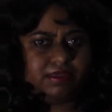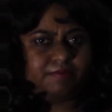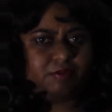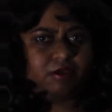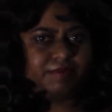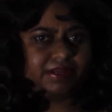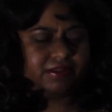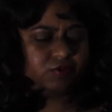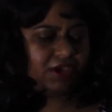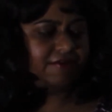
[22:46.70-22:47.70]

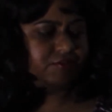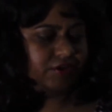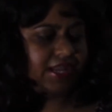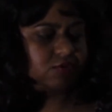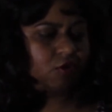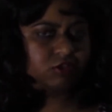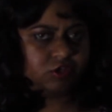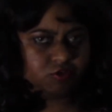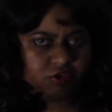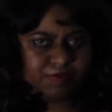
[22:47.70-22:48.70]
employment, you have to get all
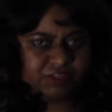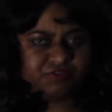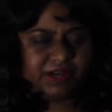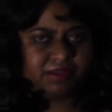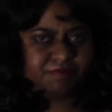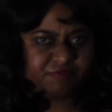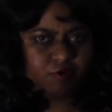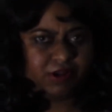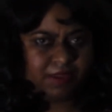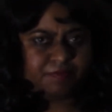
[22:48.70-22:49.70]
your documents ready
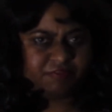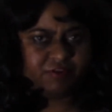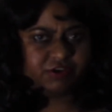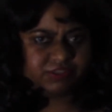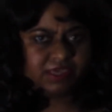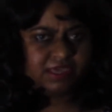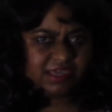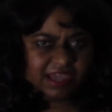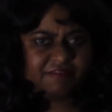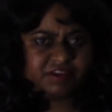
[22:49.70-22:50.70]
before April 1st.
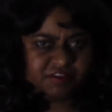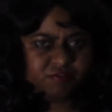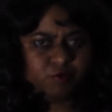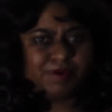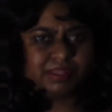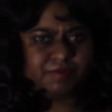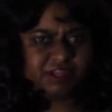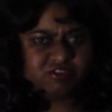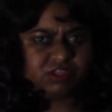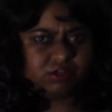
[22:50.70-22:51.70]
Have it reviewed by the
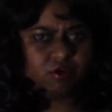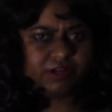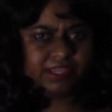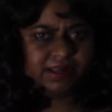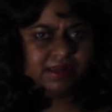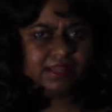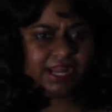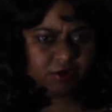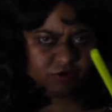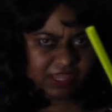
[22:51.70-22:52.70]
immigration attorney.
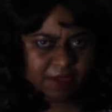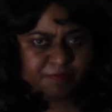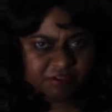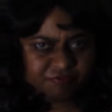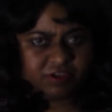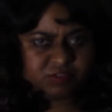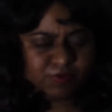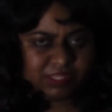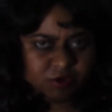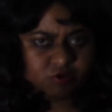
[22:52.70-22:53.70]
And on April 1st,
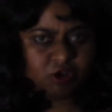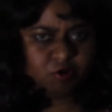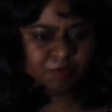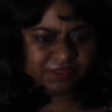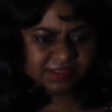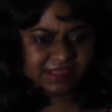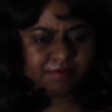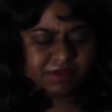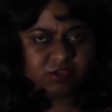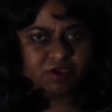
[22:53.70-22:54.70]
when the quota opens, the
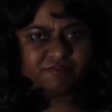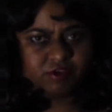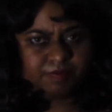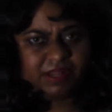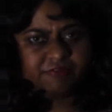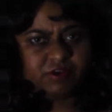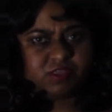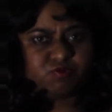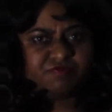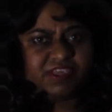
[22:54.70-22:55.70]
same day you have to apply for
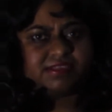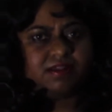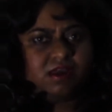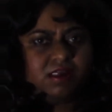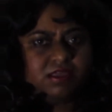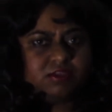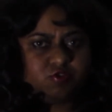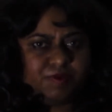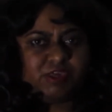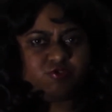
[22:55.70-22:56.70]
H1 visa
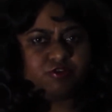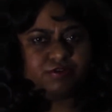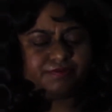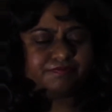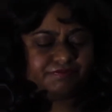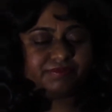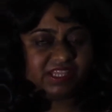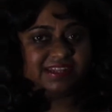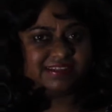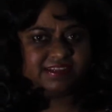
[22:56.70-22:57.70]
to make sure
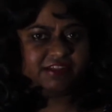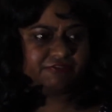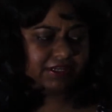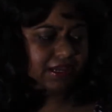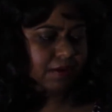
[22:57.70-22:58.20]
it doesn't get filled